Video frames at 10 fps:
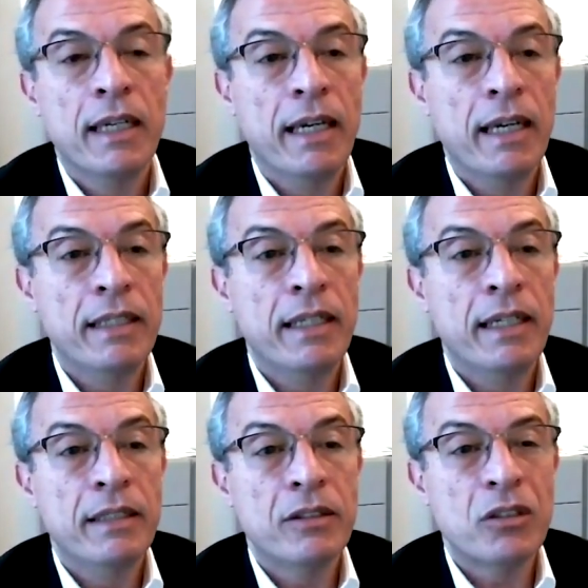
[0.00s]

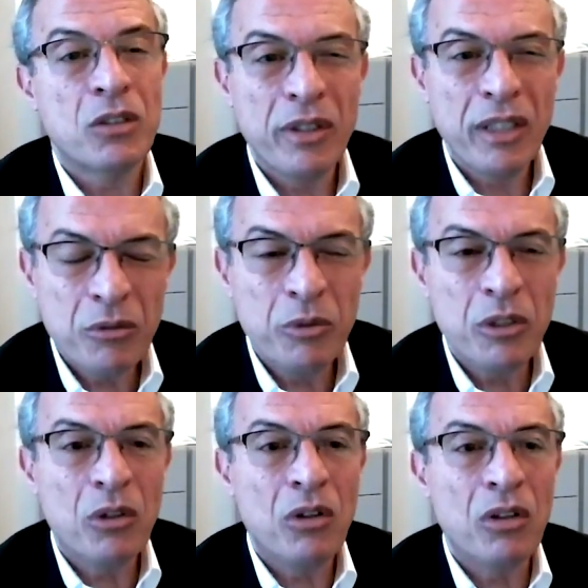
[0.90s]
and so that
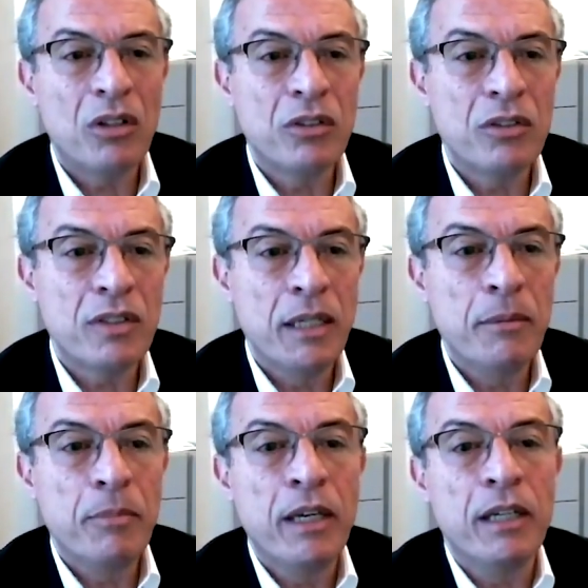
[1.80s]
we're all on the
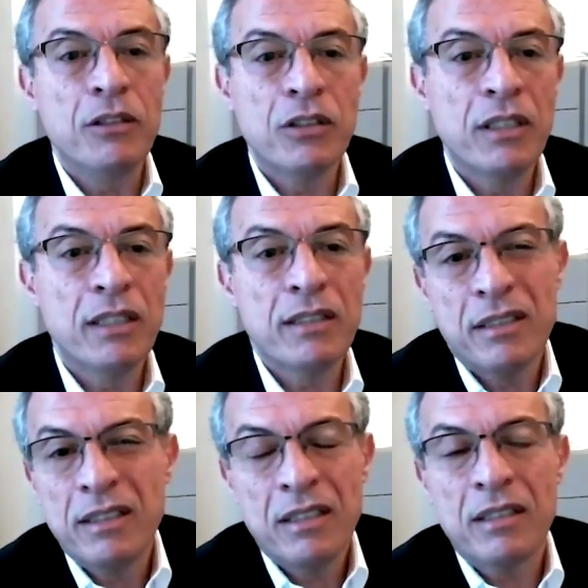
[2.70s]
same page.
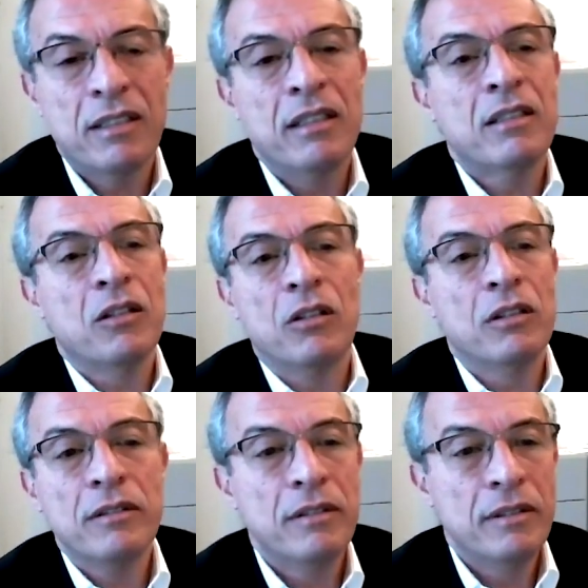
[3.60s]
That's all.